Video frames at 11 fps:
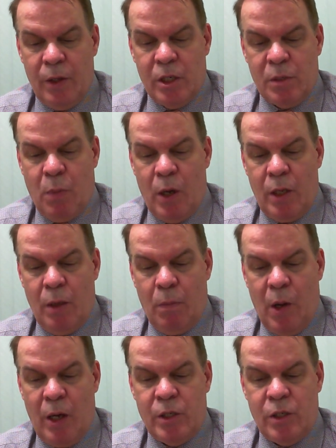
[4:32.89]
despite
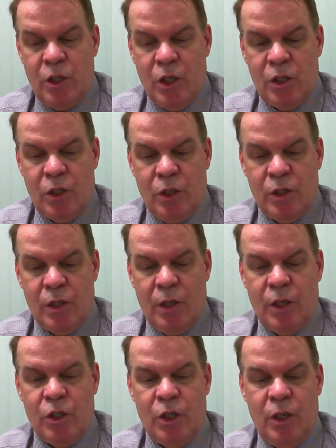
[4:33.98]
implied suggestions
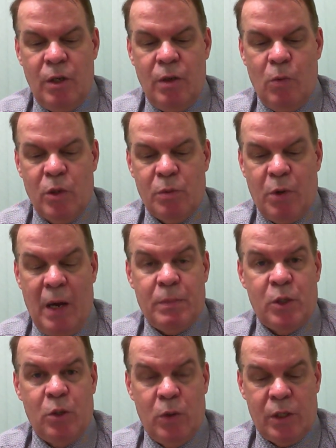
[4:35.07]
that she was perhaps
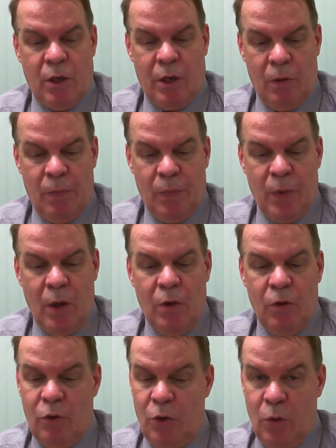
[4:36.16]
suicidal.
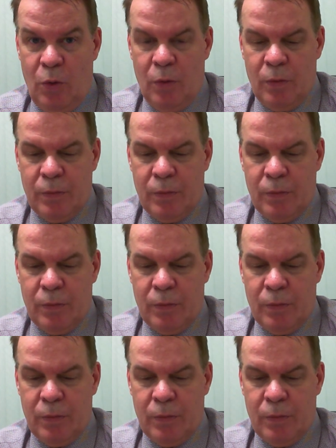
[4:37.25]
2.